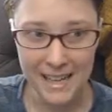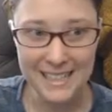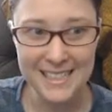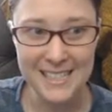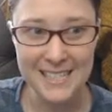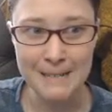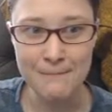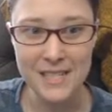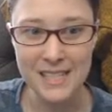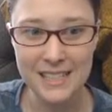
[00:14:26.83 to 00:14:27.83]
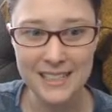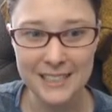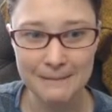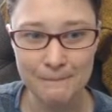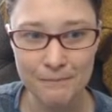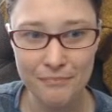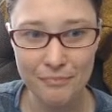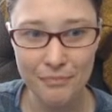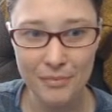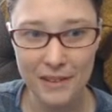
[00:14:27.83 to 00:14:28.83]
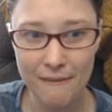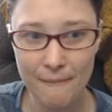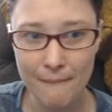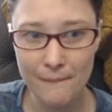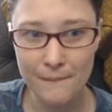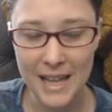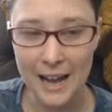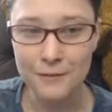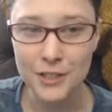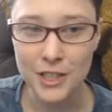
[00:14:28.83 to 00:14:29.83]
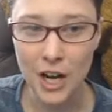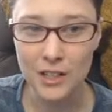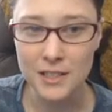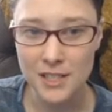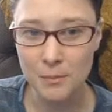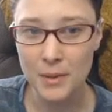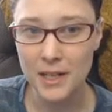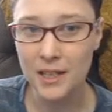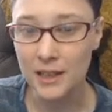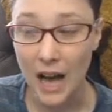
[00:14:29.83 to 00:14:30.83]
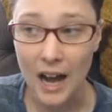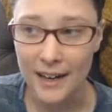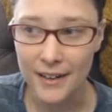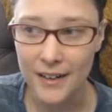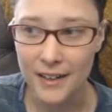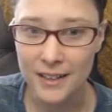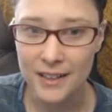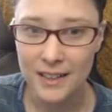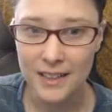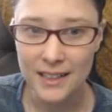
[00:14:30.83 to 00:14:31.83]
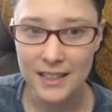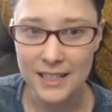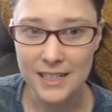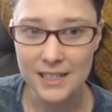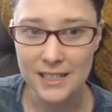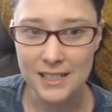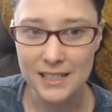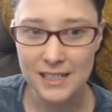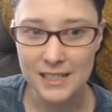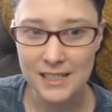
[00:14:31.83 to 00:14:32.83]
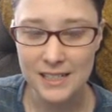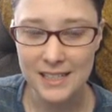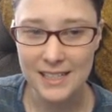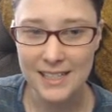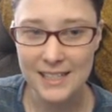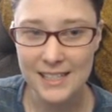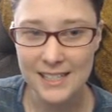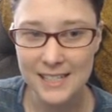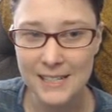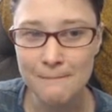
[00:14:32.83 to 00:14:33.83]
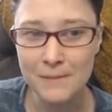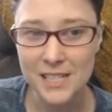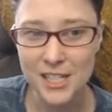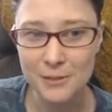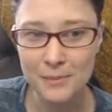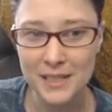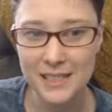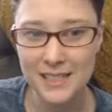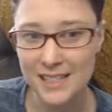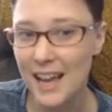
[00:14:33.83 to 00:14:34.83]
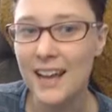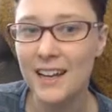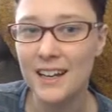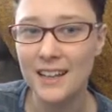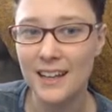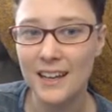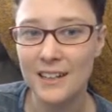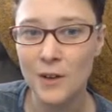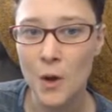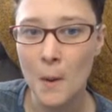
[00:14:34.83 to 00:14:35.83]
It seems like after calling somebody a liar, he seems to be saying that,